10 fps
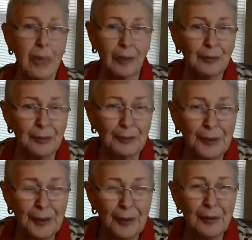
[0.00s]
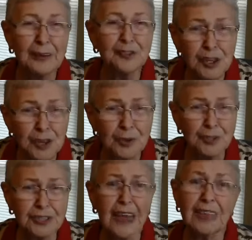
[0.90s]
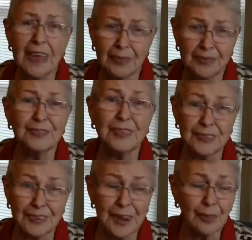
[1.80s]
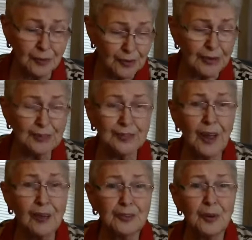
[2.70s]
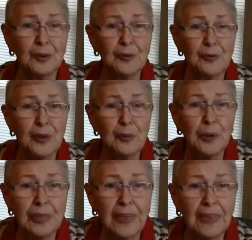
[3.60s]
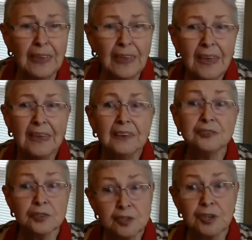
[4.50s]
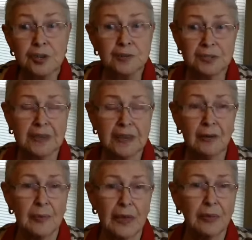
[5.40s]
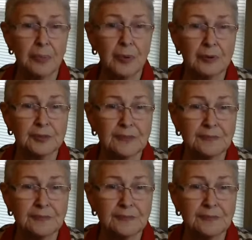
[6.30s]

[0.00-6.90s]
you, or I choose to, and that's another decision also in a free will thing, is to choose to care about the person.